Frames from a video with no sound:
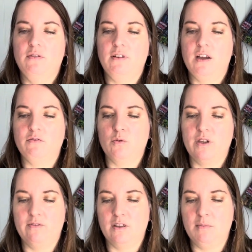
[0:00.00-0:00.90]
after
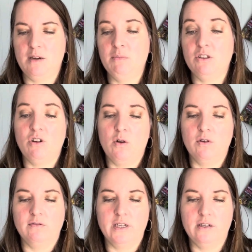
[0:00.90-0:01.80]
weaving them in, but they're all
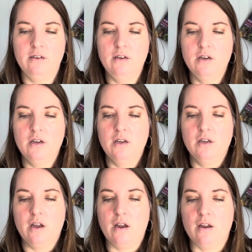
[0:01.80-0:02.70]
woven
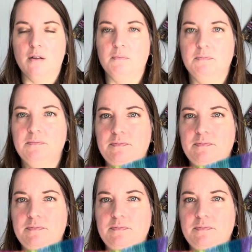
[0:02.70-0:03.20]
in.